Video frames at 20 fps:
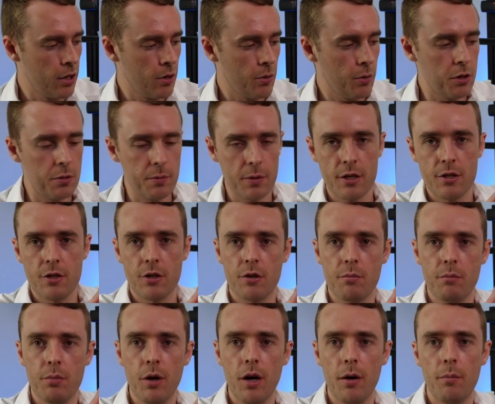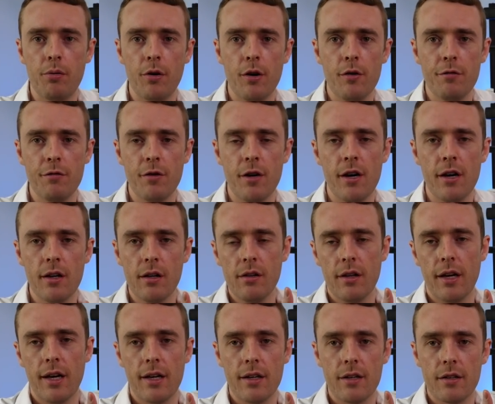which means you can put a profile
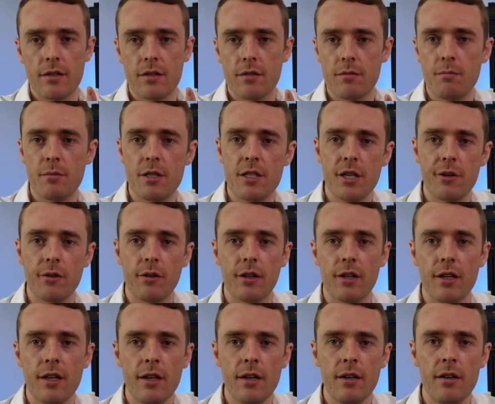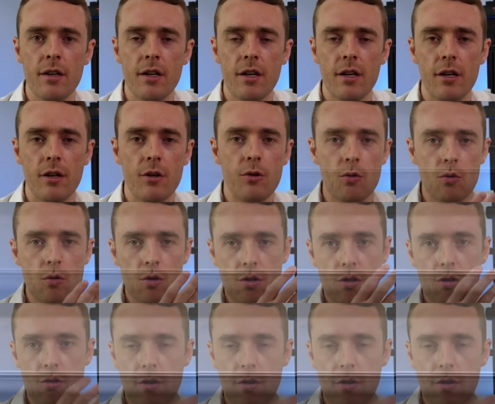and material in here in order to